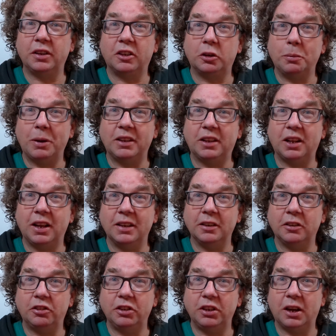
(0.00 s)
detrimental
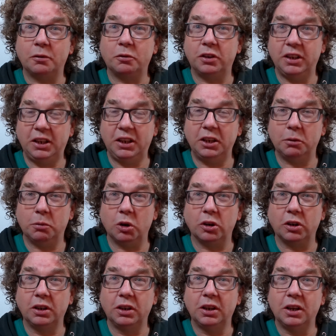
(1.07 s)
energy after healing
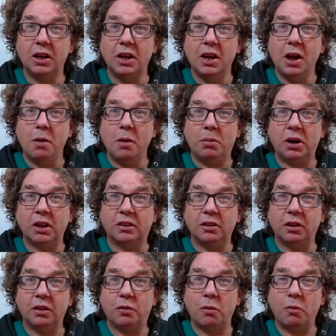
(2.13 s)
work. But
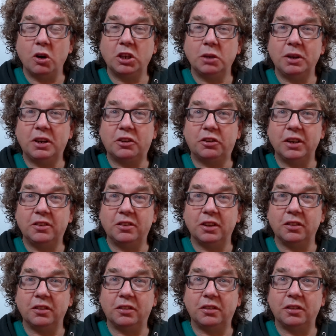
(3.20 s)
for working with
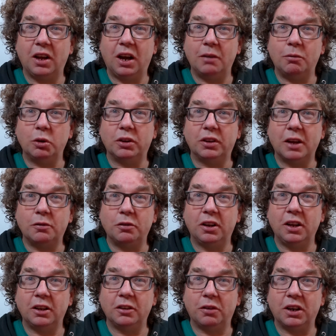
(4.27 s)
crystals, I would
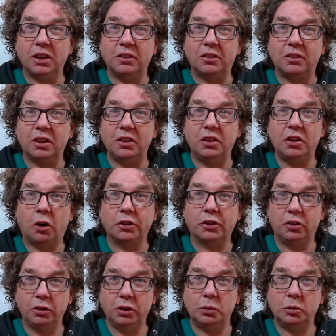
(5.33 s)
definitely advise
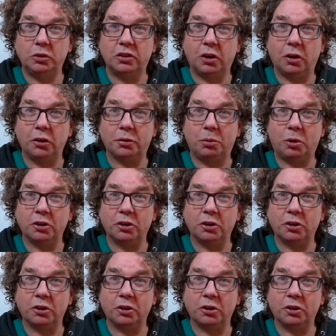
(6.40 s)
not to use salt